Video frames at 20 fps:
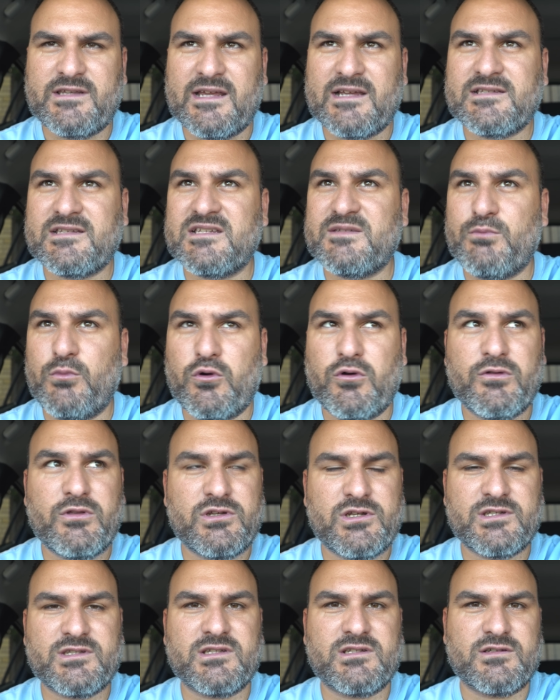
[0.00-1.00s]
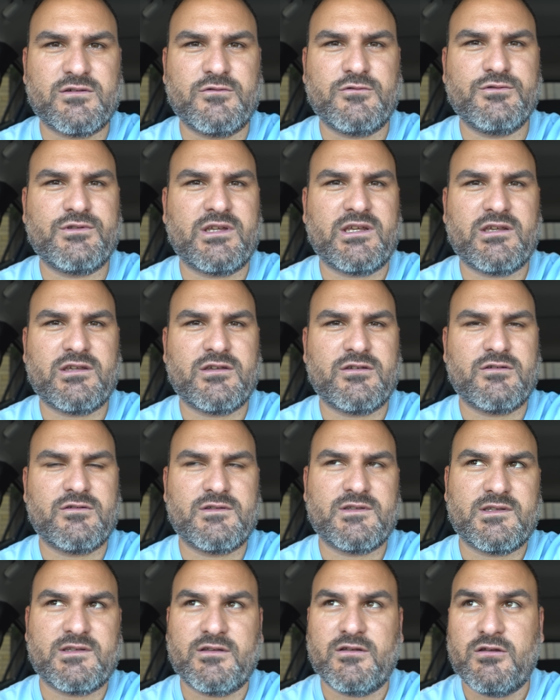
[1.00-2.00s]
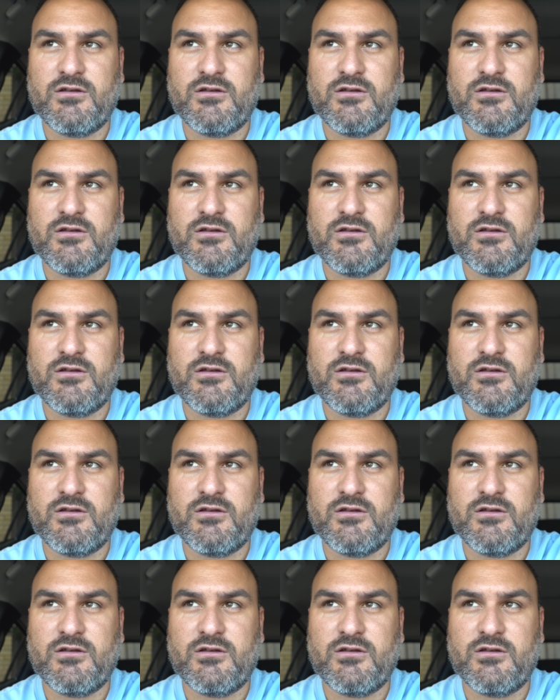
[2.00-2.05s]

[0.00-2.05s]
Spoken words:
DeX is more than just a tool to use